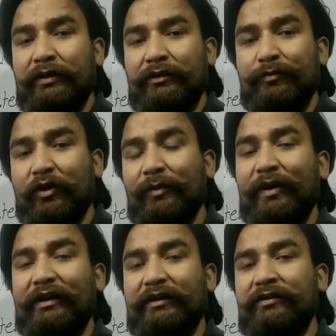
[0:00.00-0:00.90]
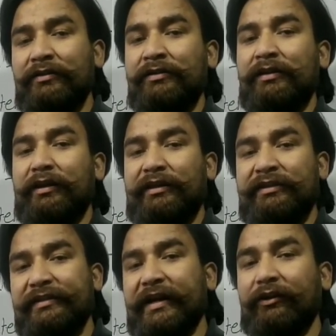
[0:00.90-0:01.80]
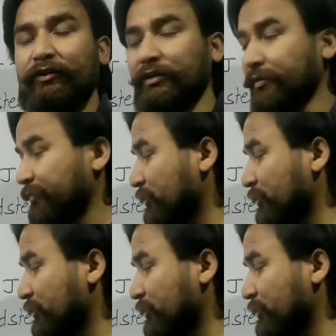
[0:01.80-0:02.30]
small particles strike on them.